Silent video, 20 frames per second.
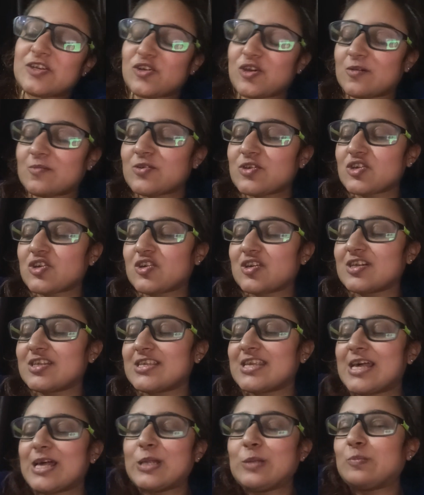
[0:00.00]
I'm sure, is
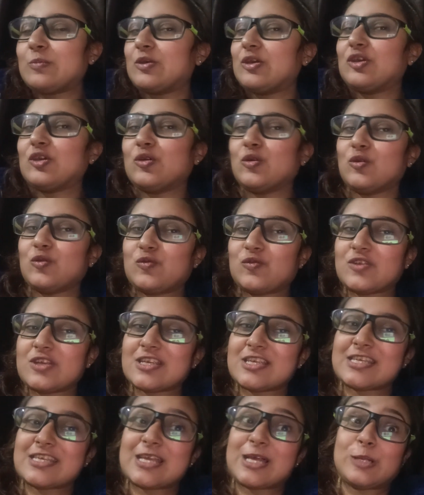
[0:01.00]
helping you. If
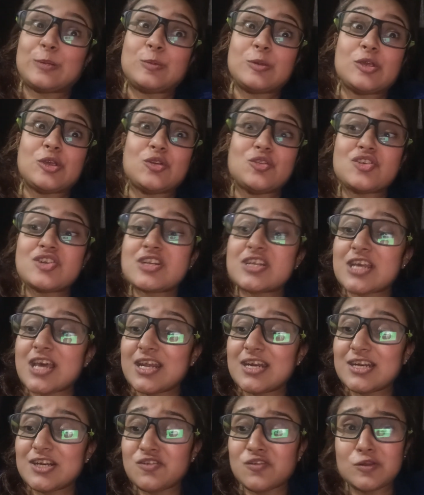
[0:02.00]
this is helping you,
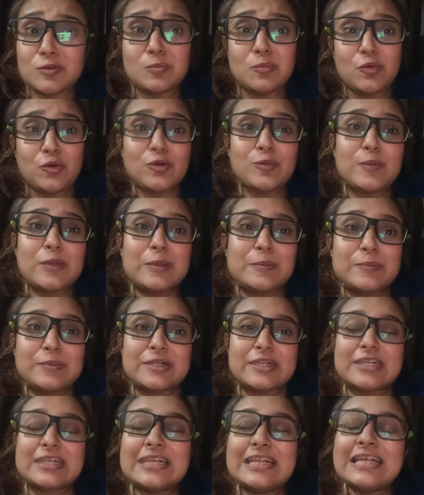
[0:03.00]
share it with more
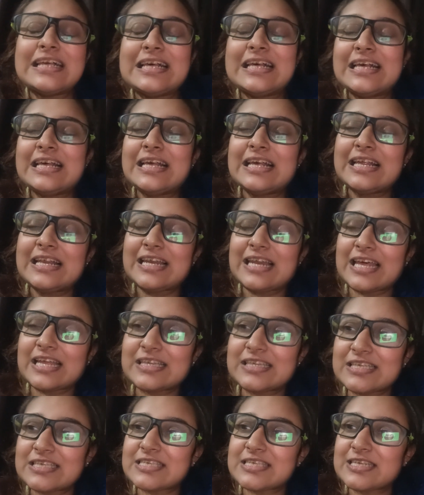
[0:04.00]
people.
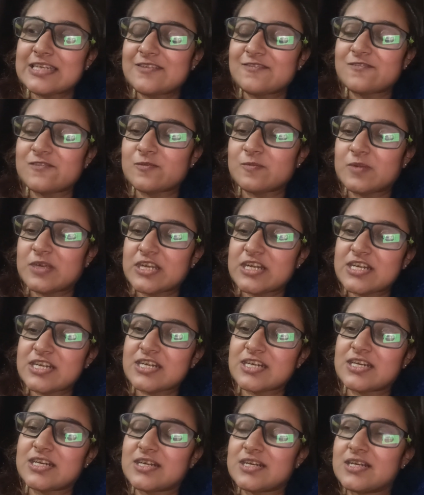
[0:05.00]
Let this
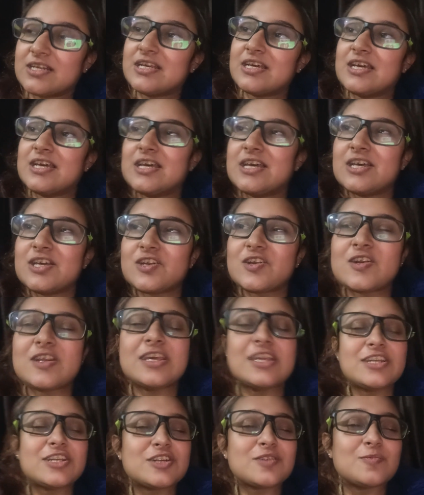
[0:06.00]
information
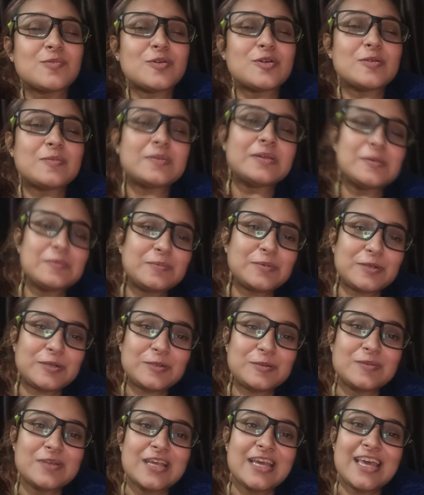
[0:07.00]
reach more people
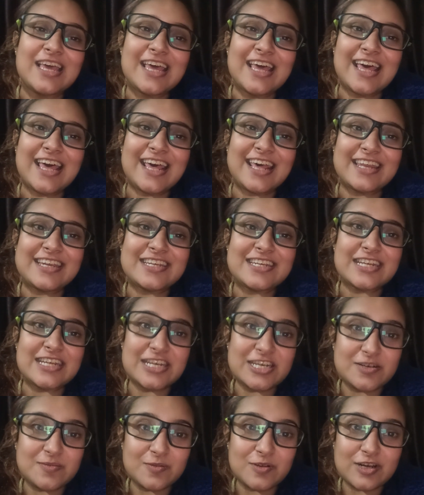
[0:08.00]
and
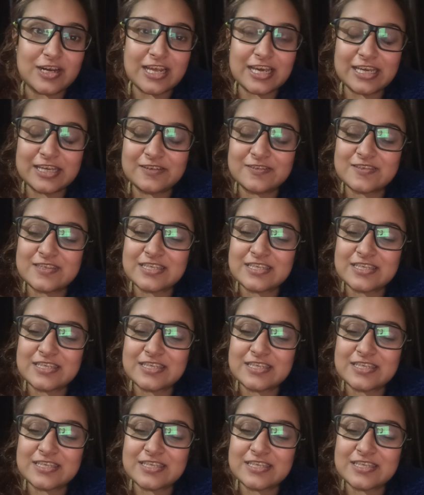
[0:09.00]
change more lives.